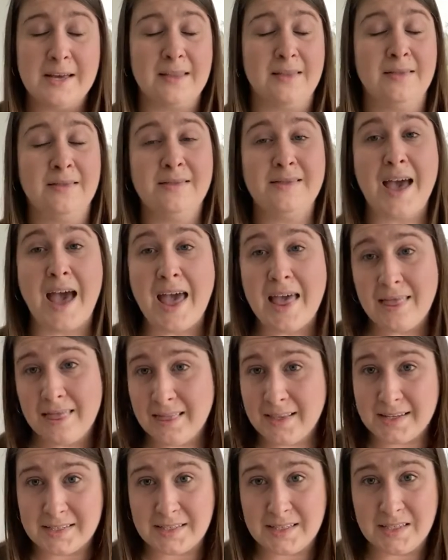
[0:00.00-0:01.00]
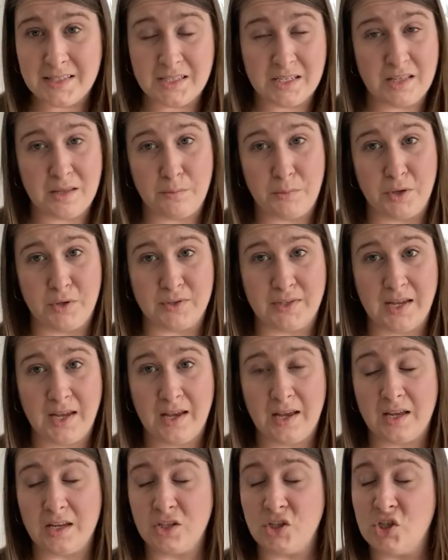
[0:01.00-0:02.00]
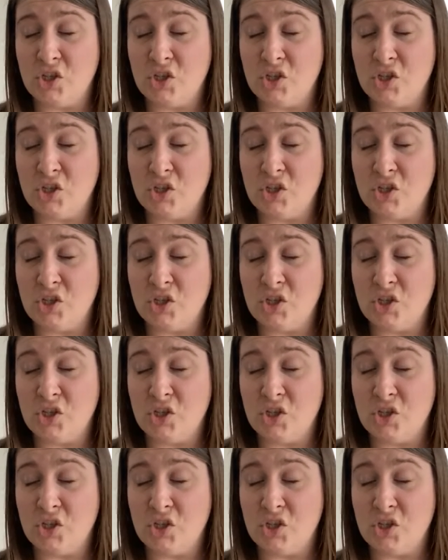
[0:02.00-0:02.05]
then listen to the music.